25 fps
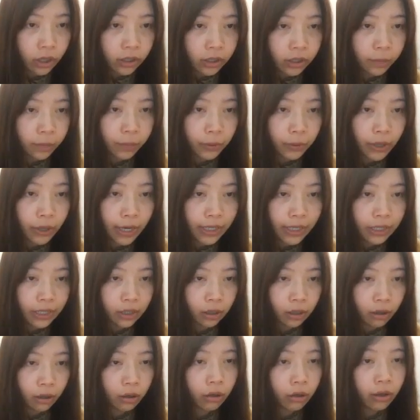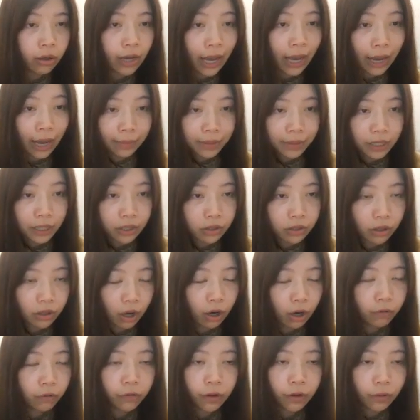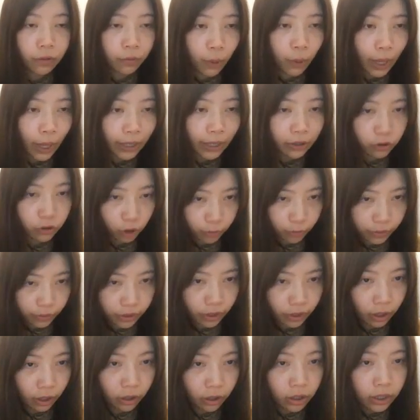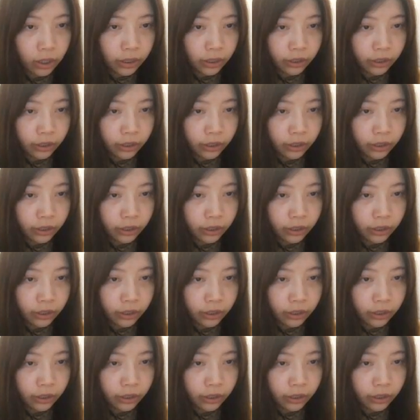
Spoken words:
the presence or absence of a Y chromosome